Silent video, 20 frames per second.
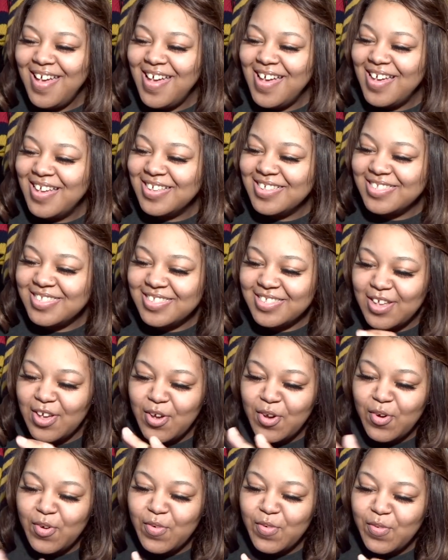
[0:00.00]

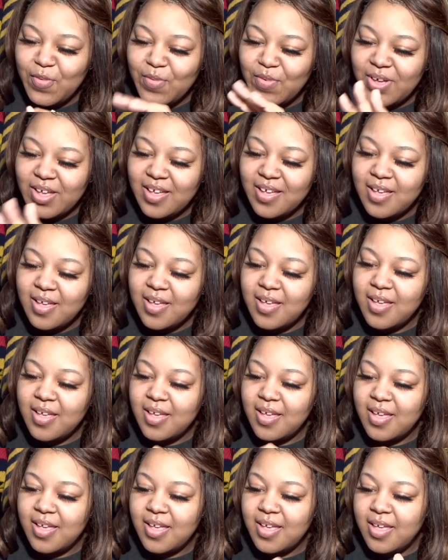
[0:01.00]
so,
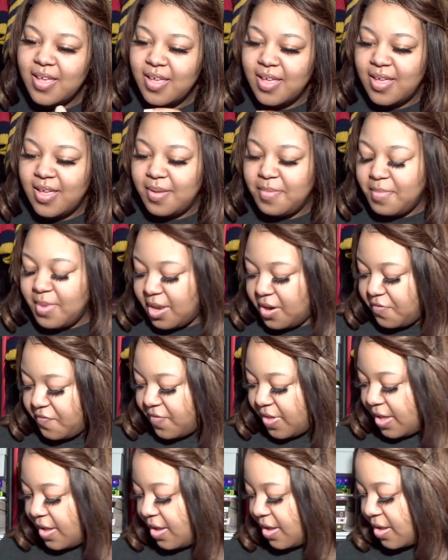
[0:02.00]
matter of
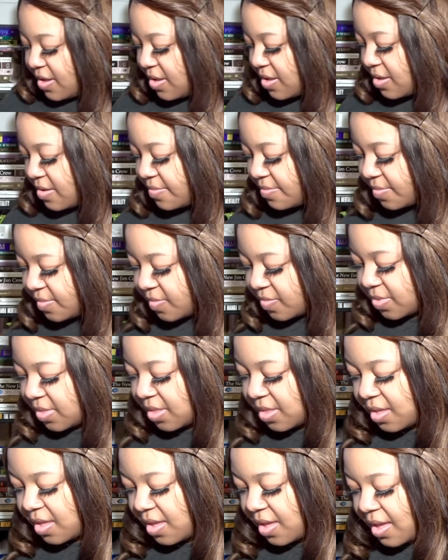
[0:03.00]
fact,
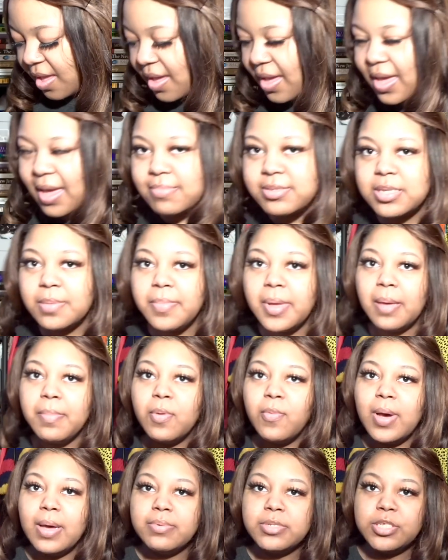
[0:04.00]
I have some baby
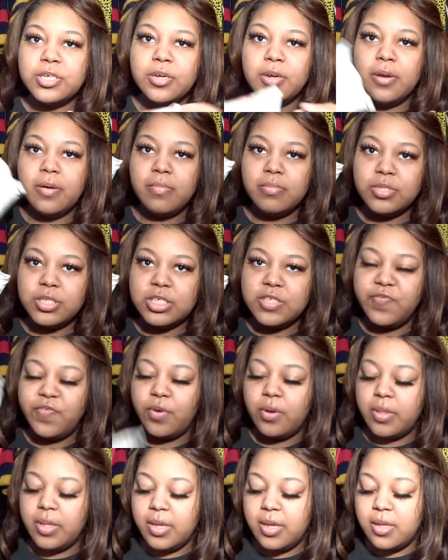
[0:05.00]
wipes here just
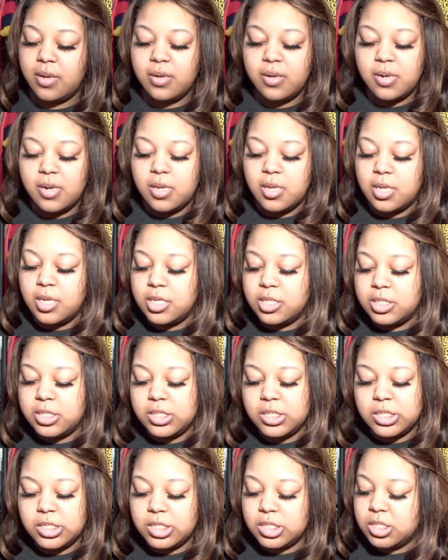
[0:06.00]
for that
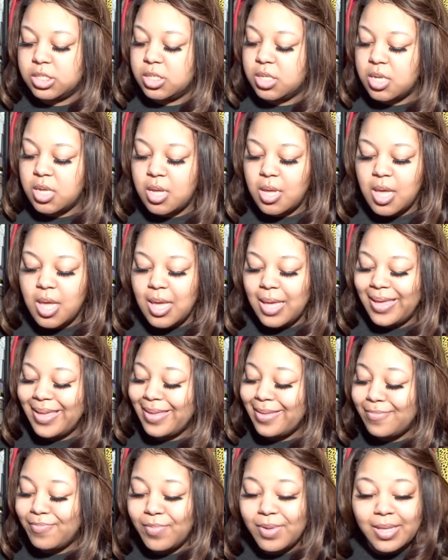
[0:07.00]
because
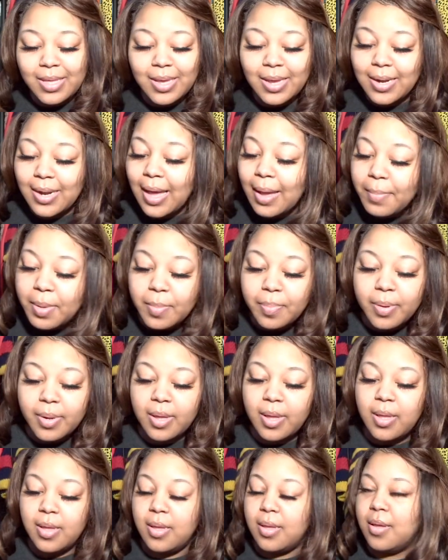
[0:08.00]
we cannot be
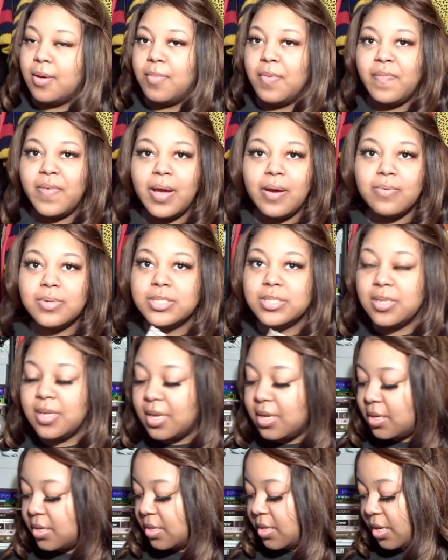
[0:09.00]
playing with our
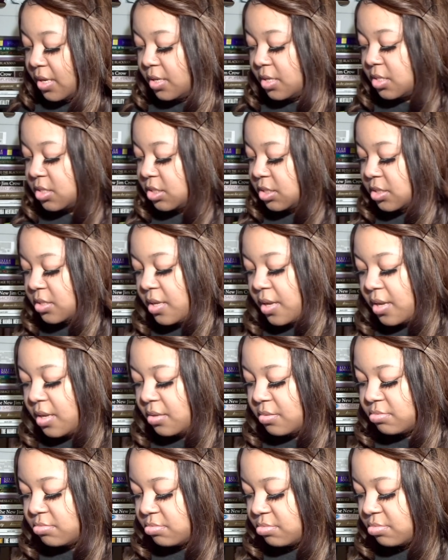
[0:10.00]
skin, ladies. Like,
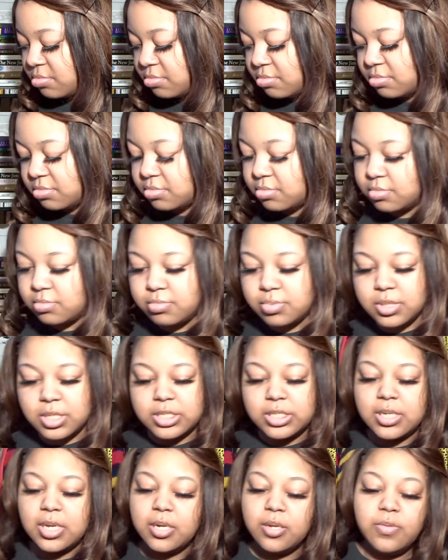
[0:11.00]

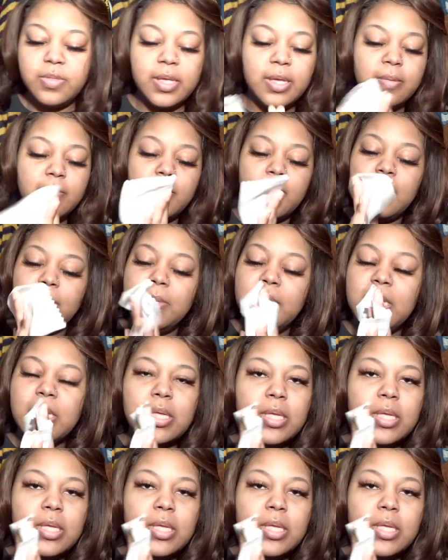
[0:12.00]
let's not do that. Let me